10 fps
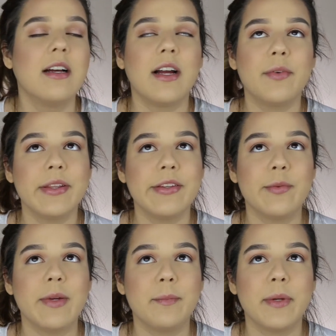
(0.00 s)
I really don't
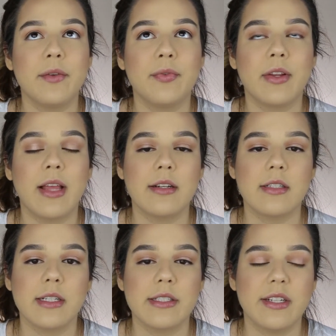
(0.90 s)
want to pay for lash
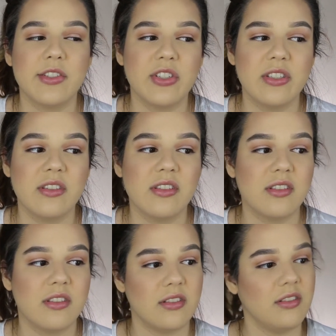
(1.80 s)

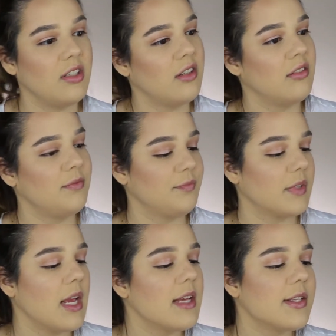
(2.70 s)
extensions, you know?
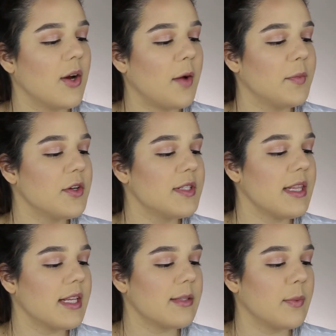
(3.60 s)
So I'm using
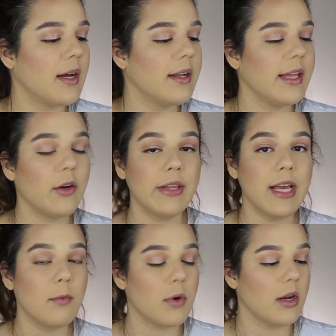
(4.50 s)
this one. They only
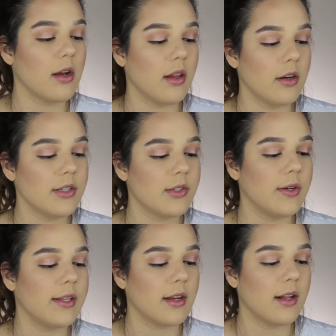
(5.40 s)
have one color, so
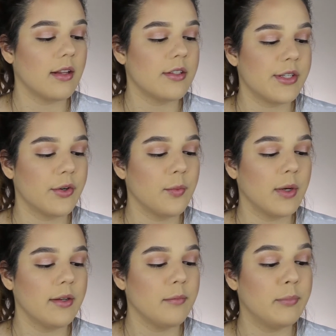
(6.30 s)
in the color
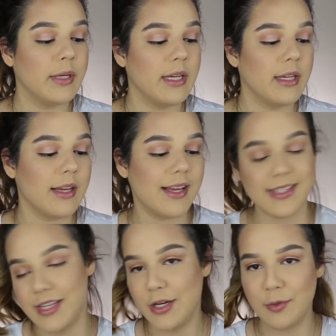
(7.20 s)
01, Big is
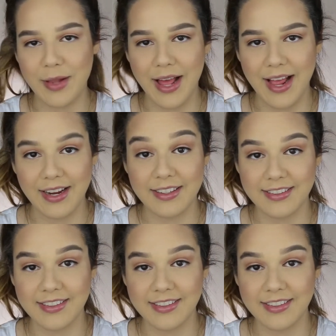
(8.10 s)
the new black.